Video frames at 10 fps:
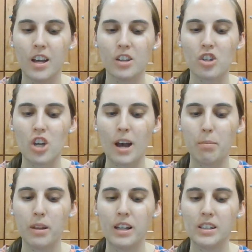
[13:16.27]
The
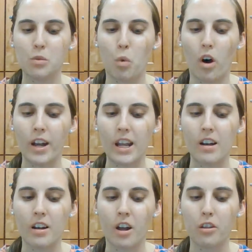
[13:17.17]
Chaplins wanted
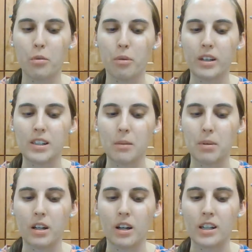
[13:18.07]
another bracelet
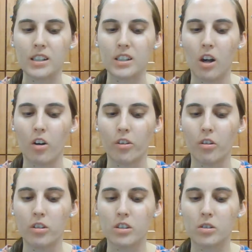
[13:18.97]
because,
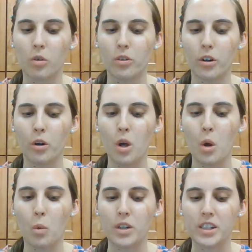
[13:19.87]
although the solder
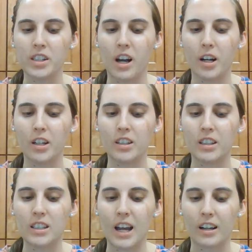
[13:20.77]
was
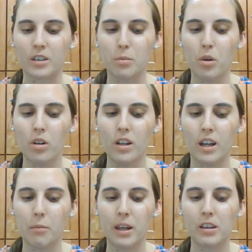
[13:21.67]
undetectable,
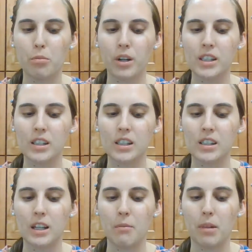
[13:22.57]
it made the bracelet
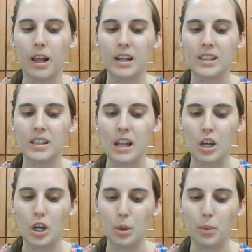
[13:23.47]
seem less
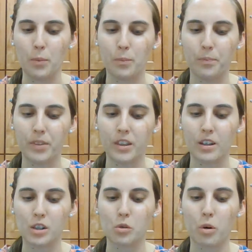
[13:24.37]
than new.
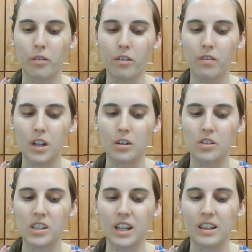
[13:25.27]
The store
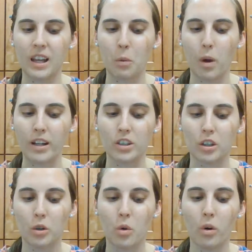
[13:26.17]
refused and they went to
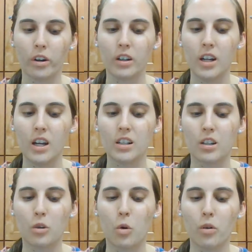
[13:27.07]
court.
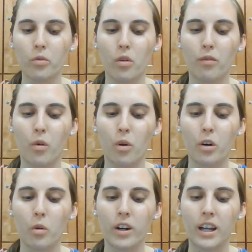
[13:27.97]
Did the court rule for
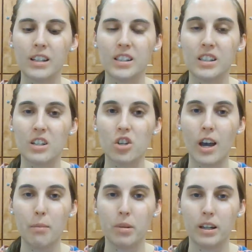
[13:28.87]
or against the
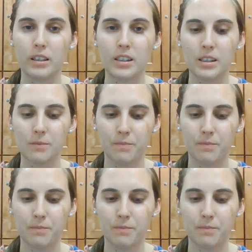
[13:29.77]
Chaplins?